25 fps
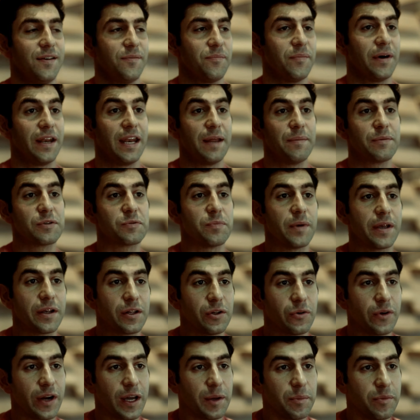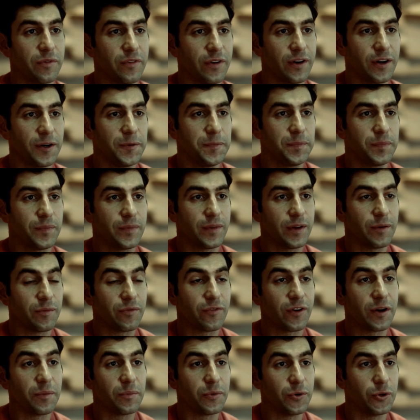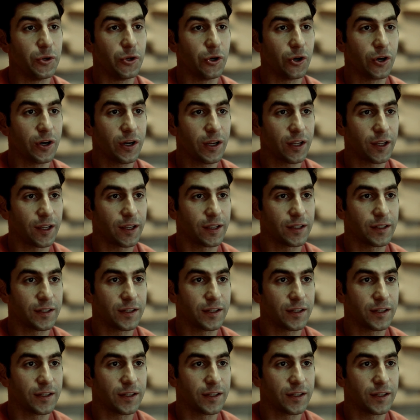My name is Michael Radparvar. I'm from New York.